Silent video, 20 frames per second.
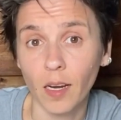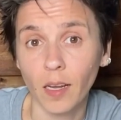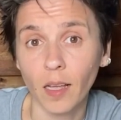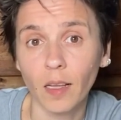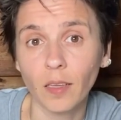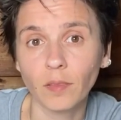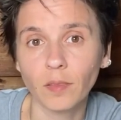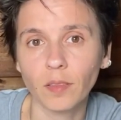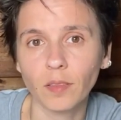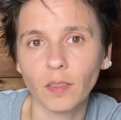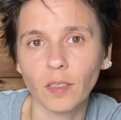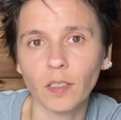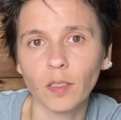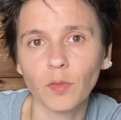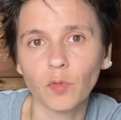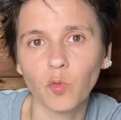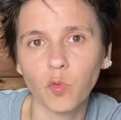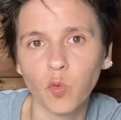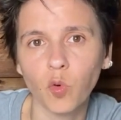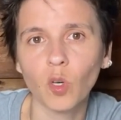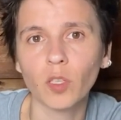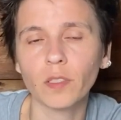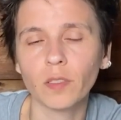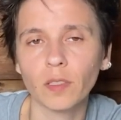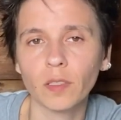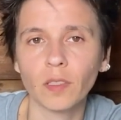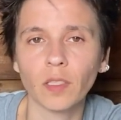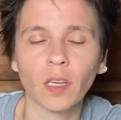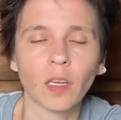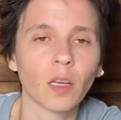healthy for
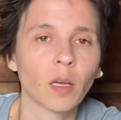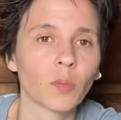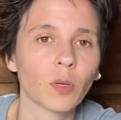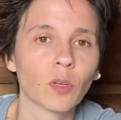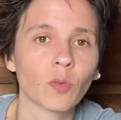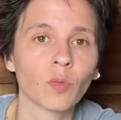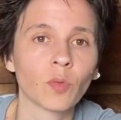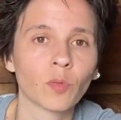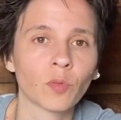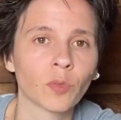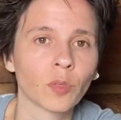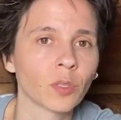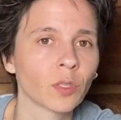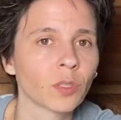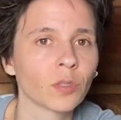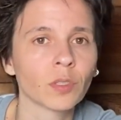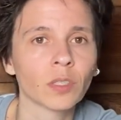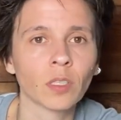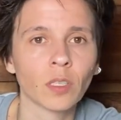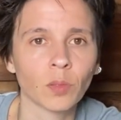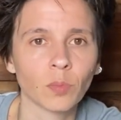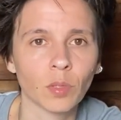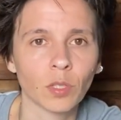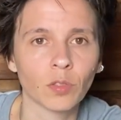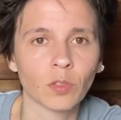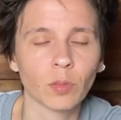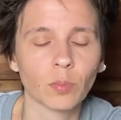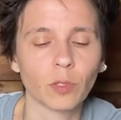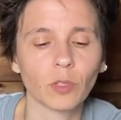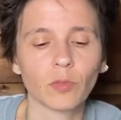this dynamic or for you is going to be
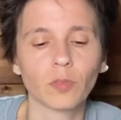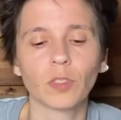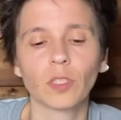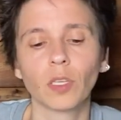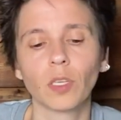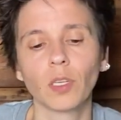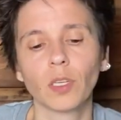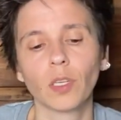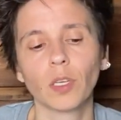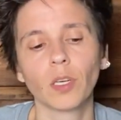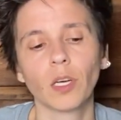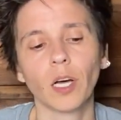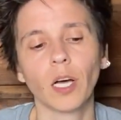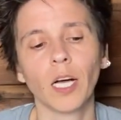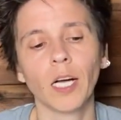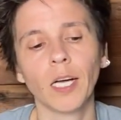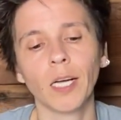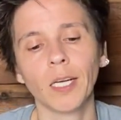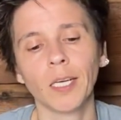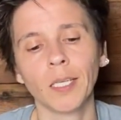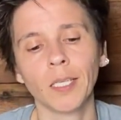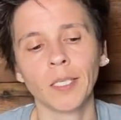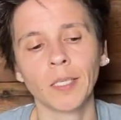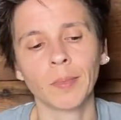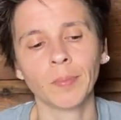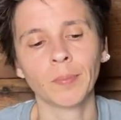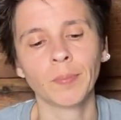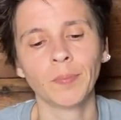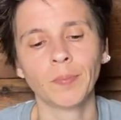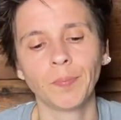removed.
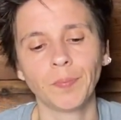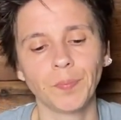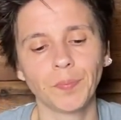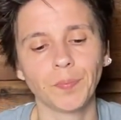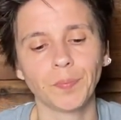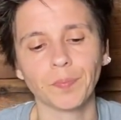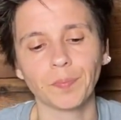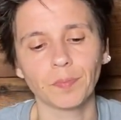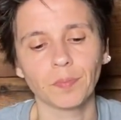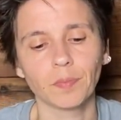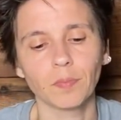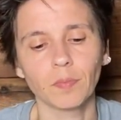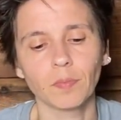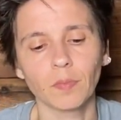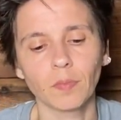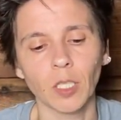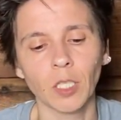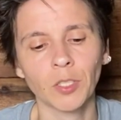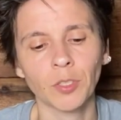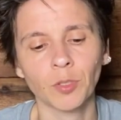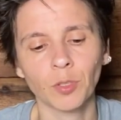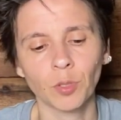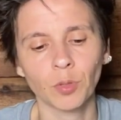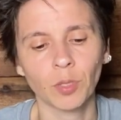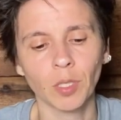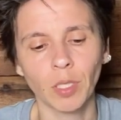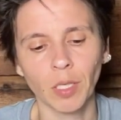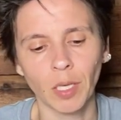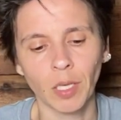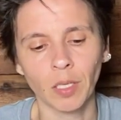Um, still
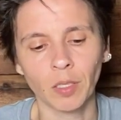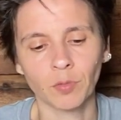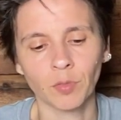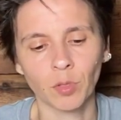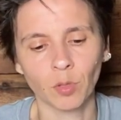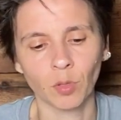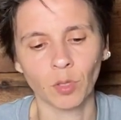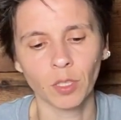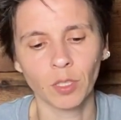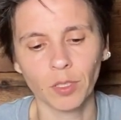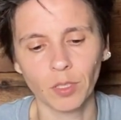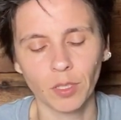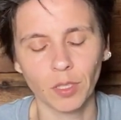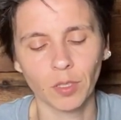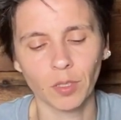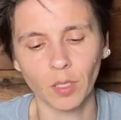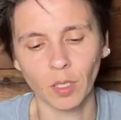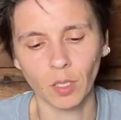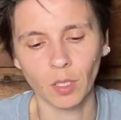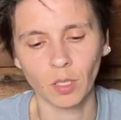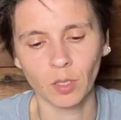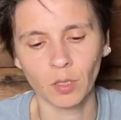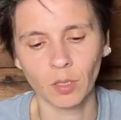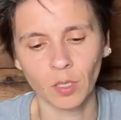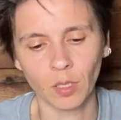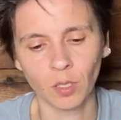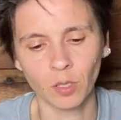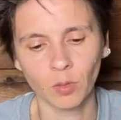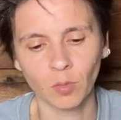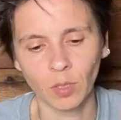the King of Swords in the current
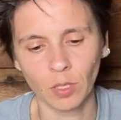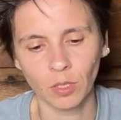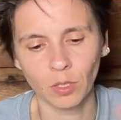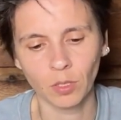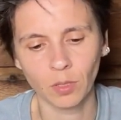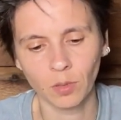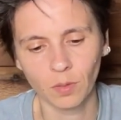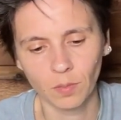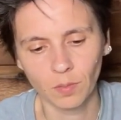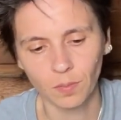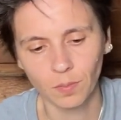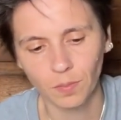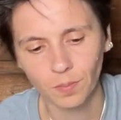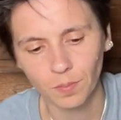situation.